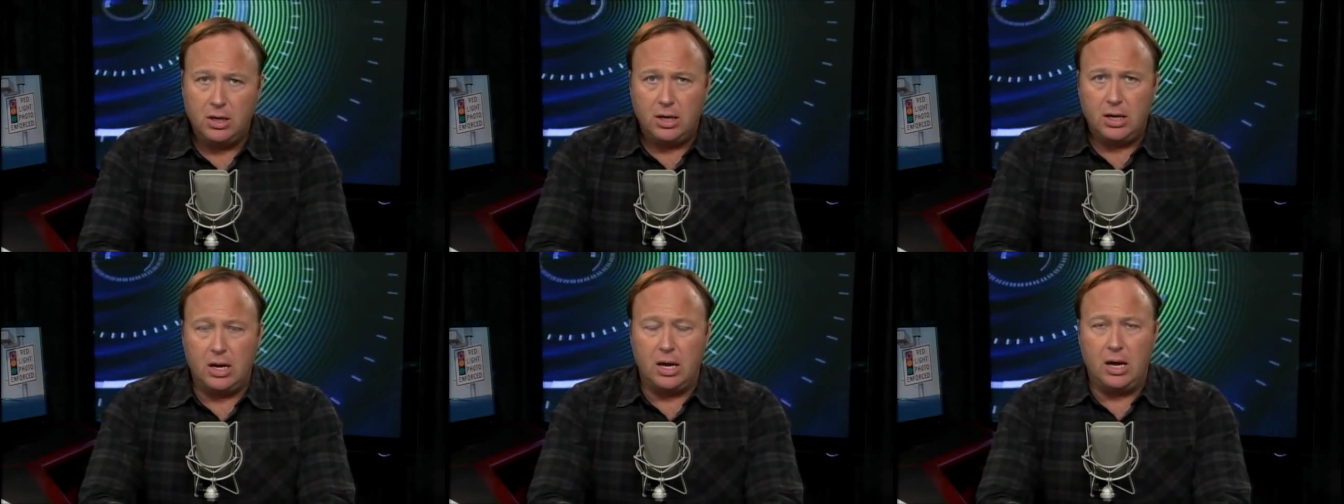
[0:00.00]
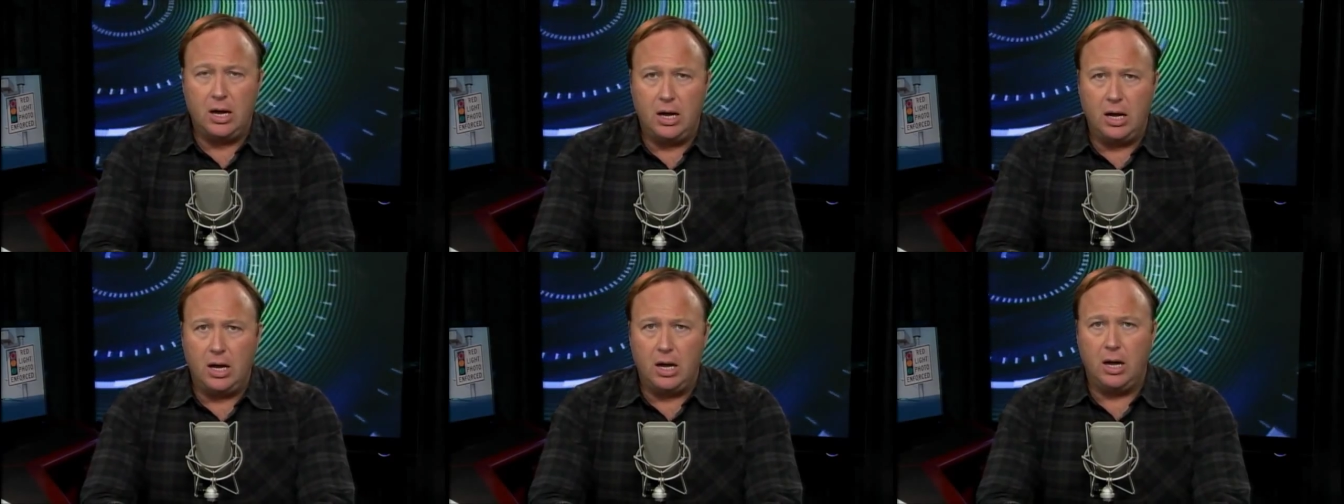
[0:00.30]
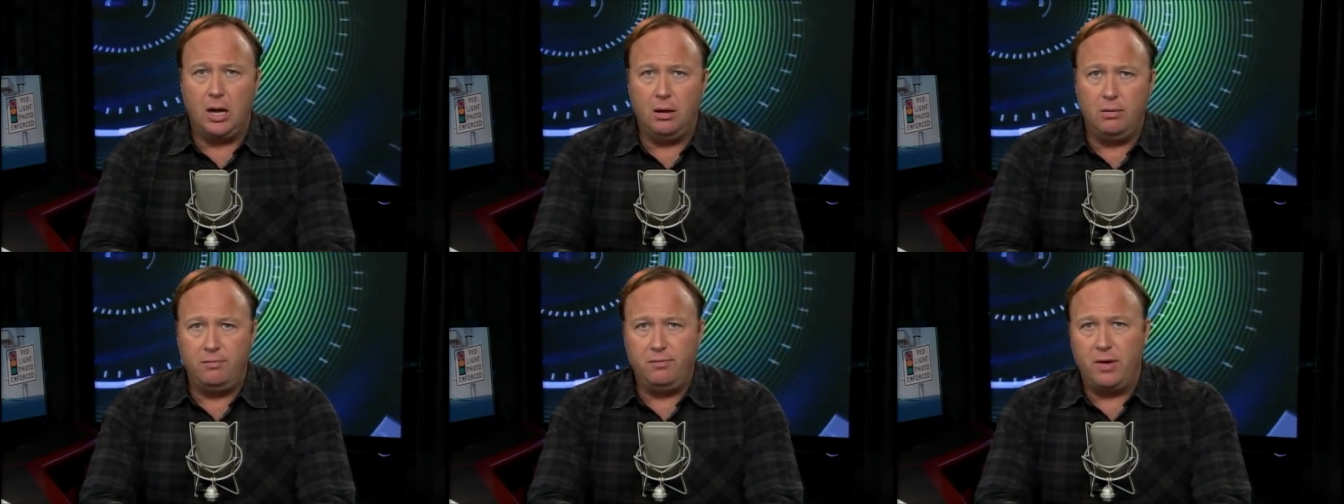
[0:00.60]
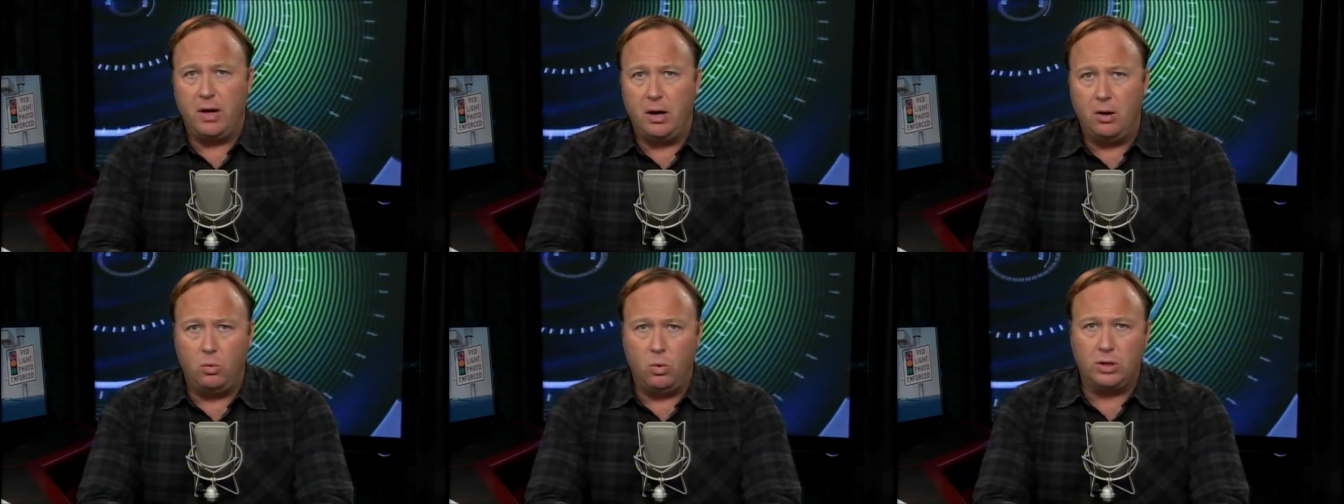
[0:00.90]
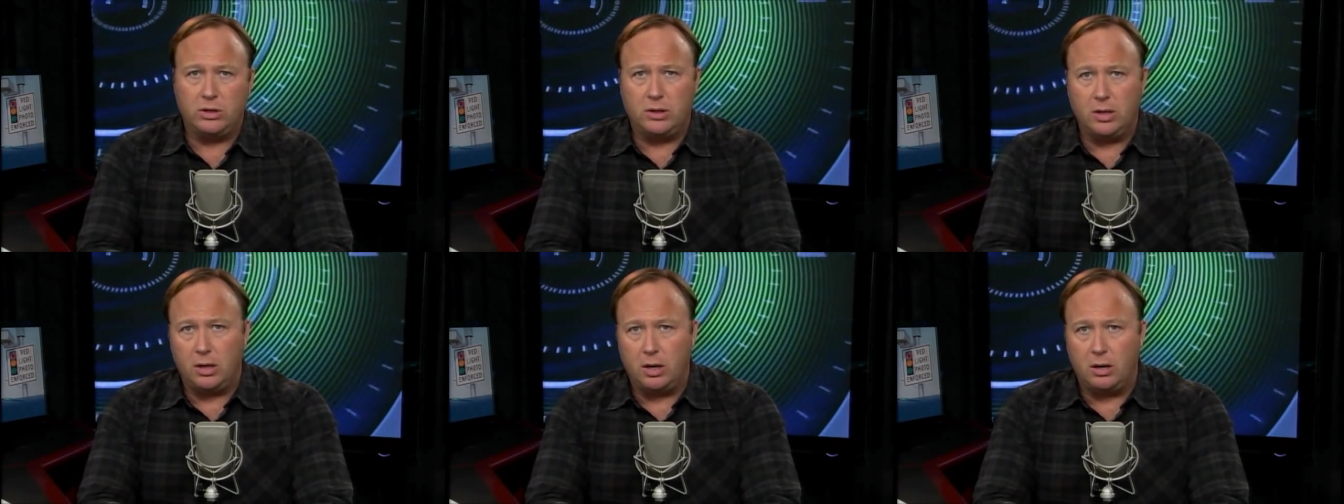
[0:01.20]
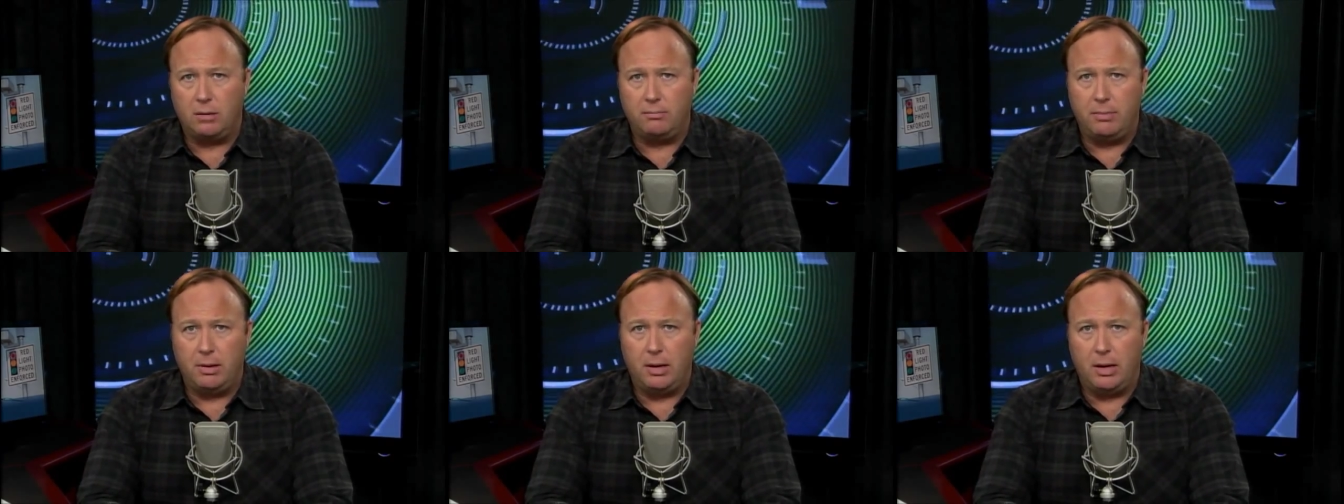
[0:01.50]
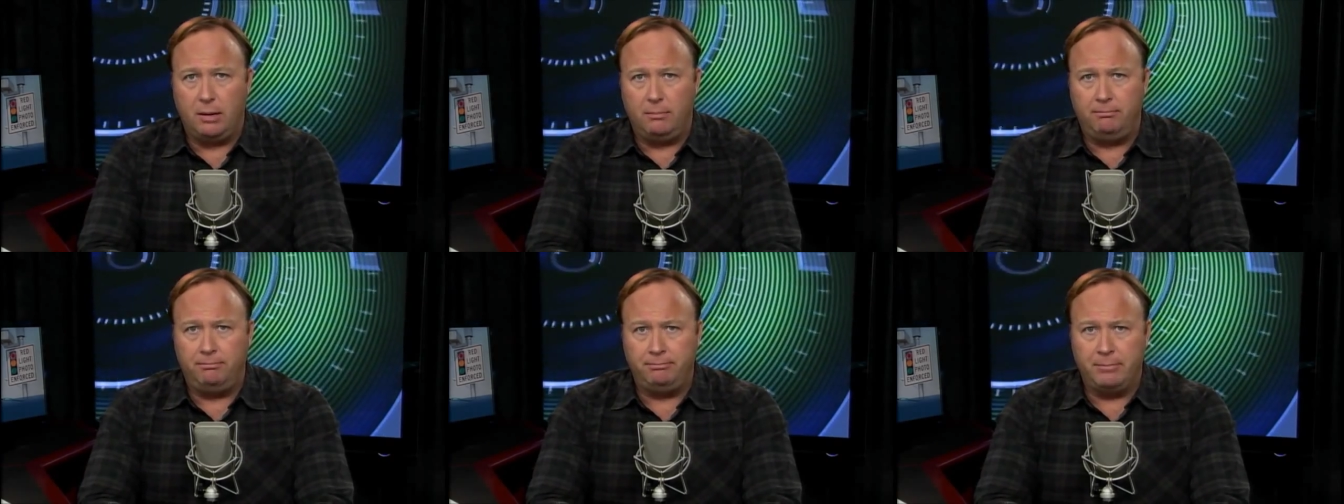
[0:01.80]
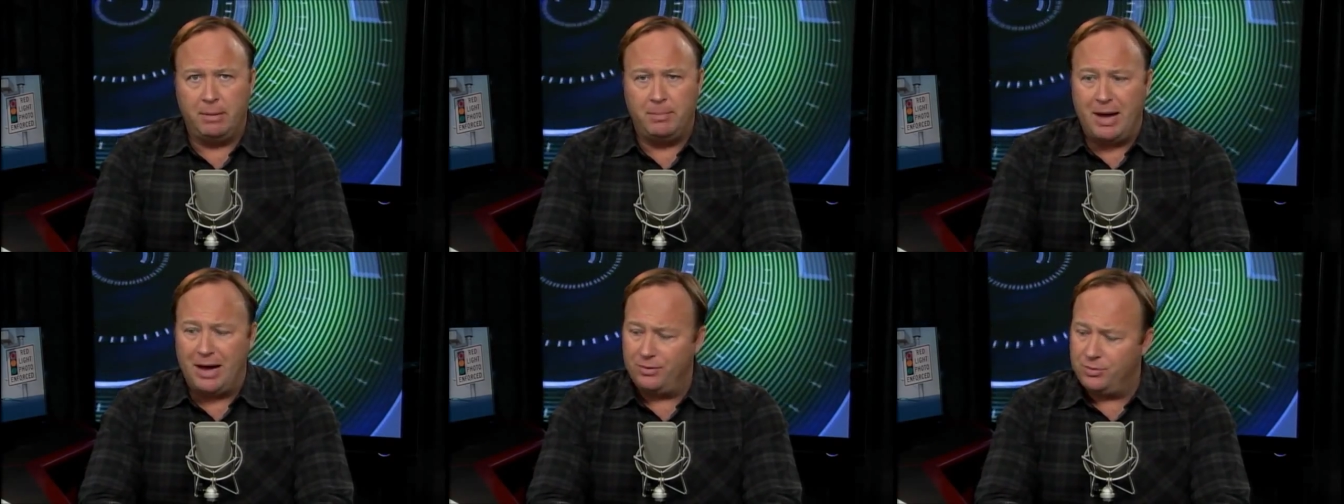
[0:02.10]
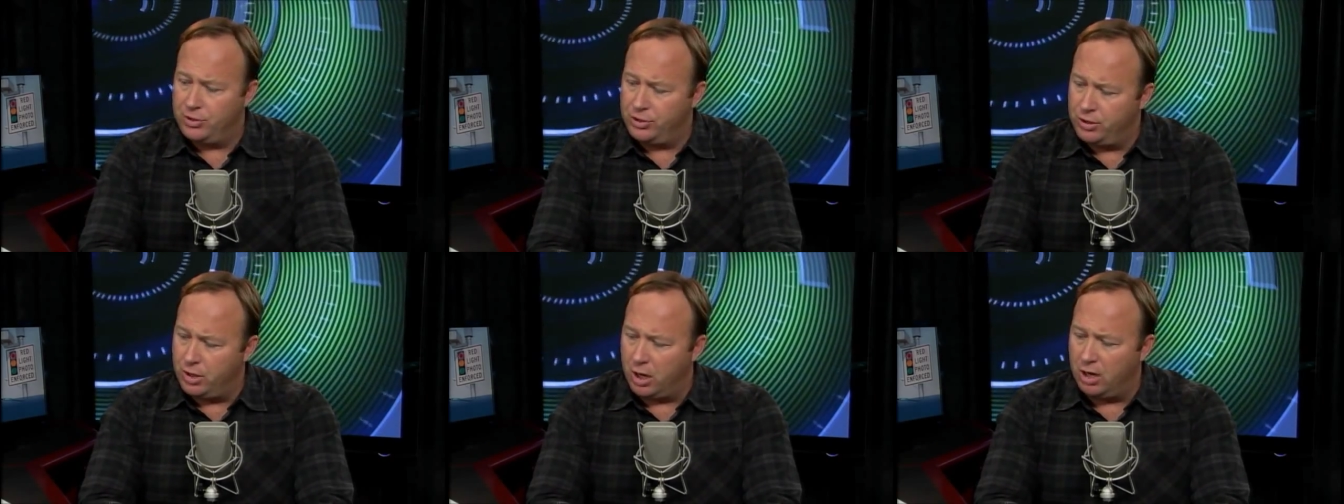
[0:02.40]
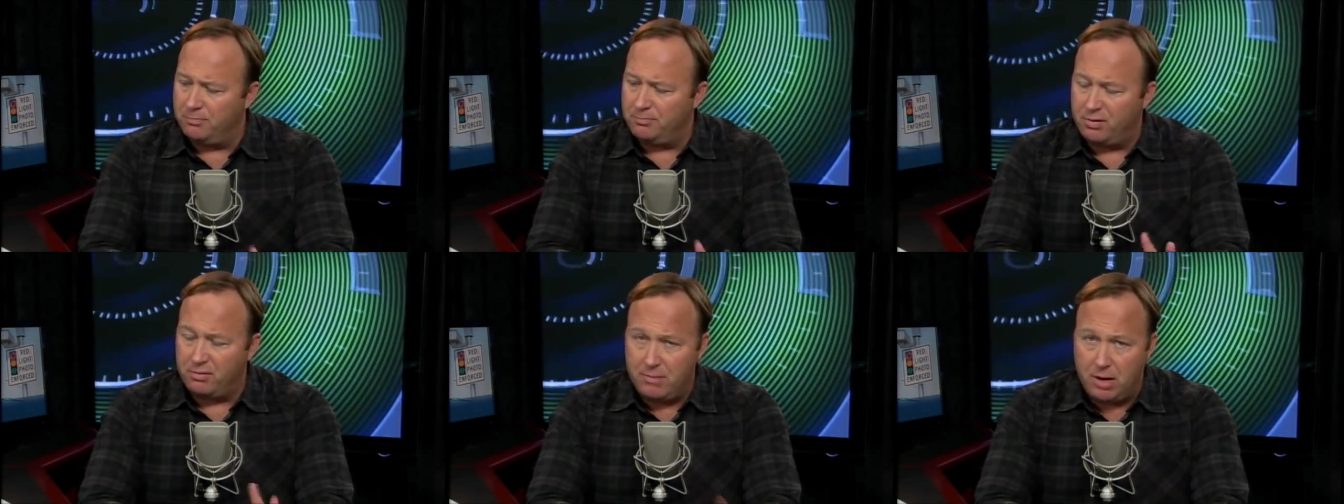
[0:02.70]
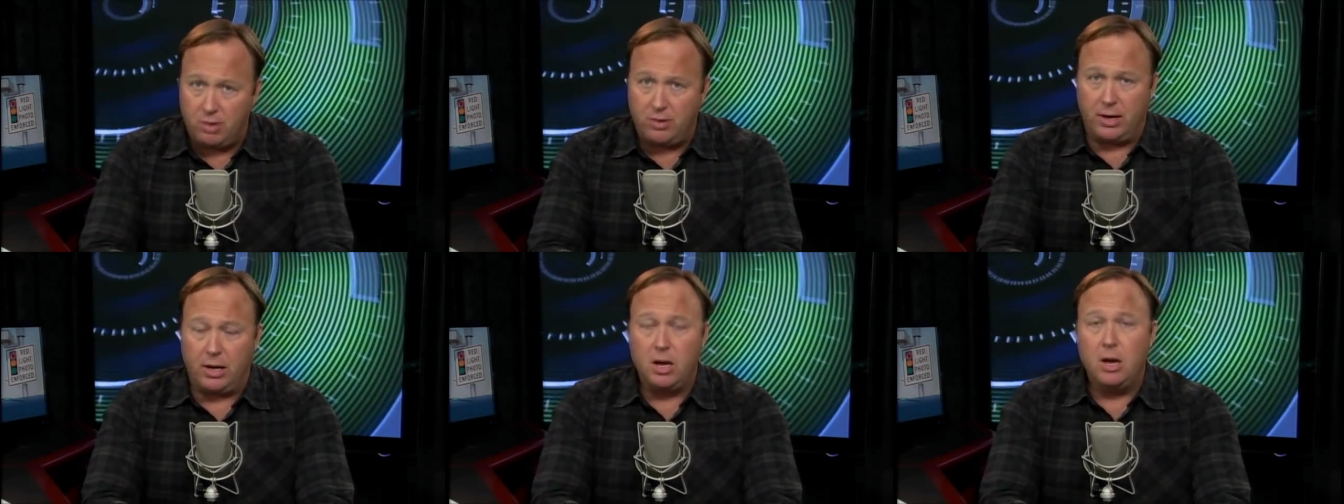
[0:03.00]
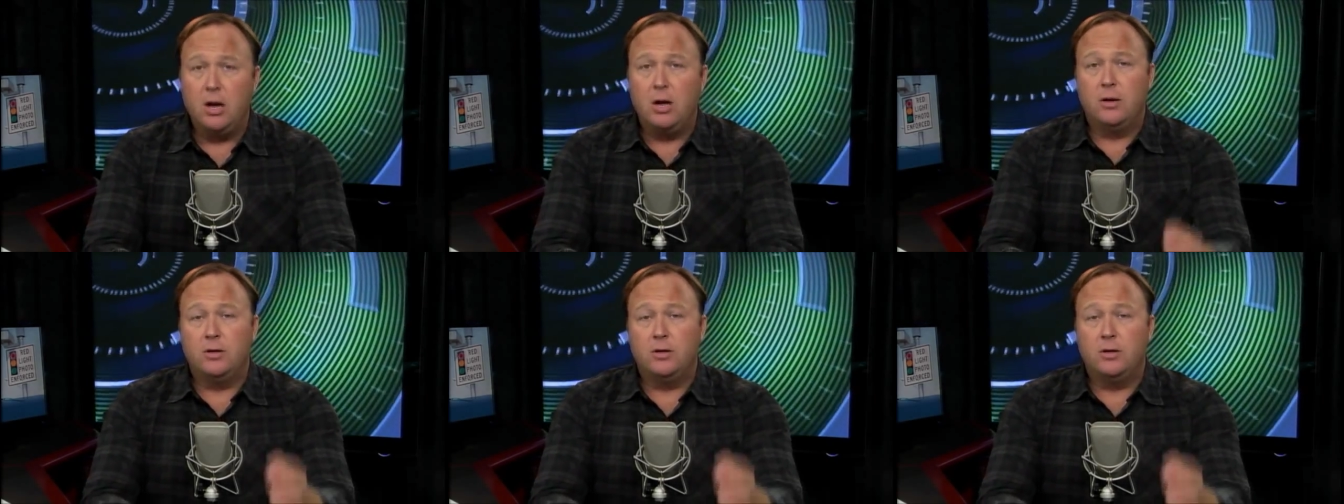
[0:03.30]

of what they're about to start promoting.